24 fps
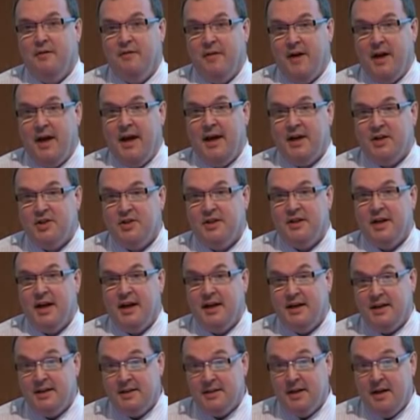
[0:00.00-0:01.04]
of
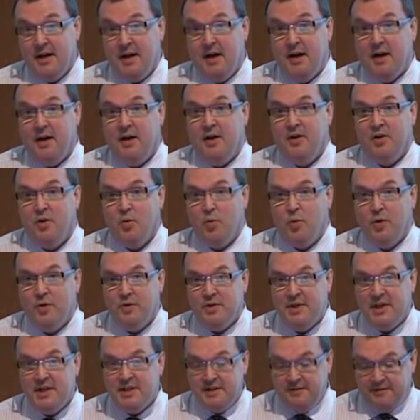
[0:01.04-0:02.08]
exudate at the
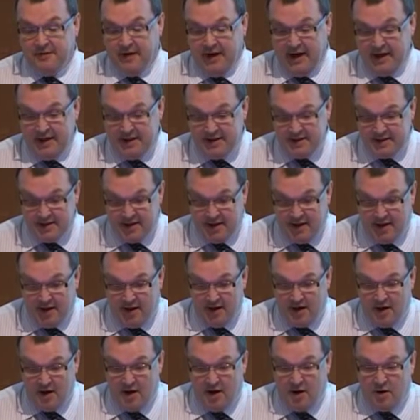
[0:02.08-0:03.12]
wound interface
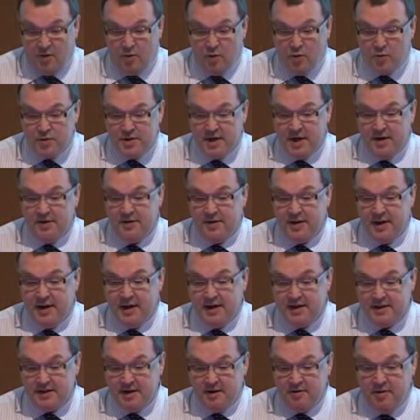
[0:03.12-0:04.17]
are also
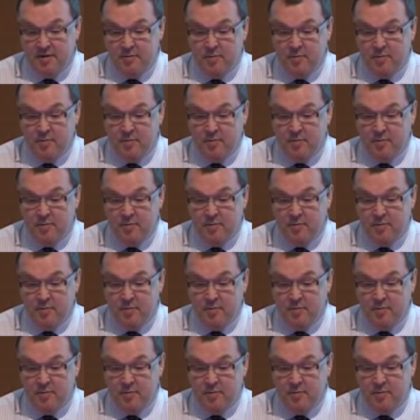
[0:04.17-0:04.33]
things that are